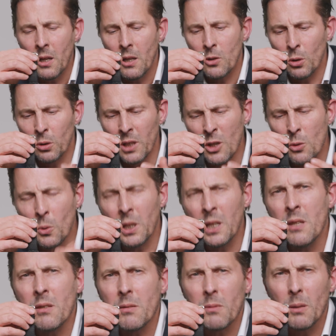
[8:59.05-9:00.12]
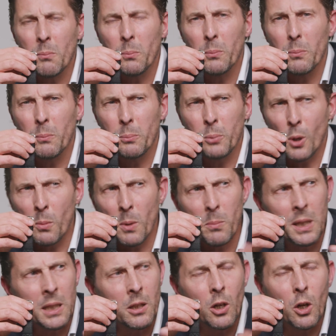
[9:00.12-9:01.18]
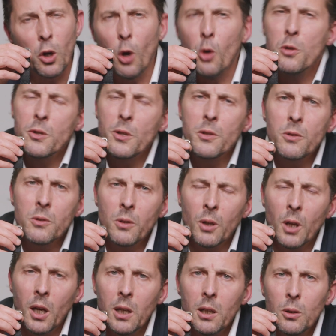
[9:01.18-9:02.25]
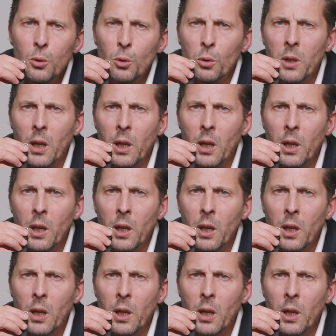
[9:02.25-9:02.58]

So this one is probably the closest to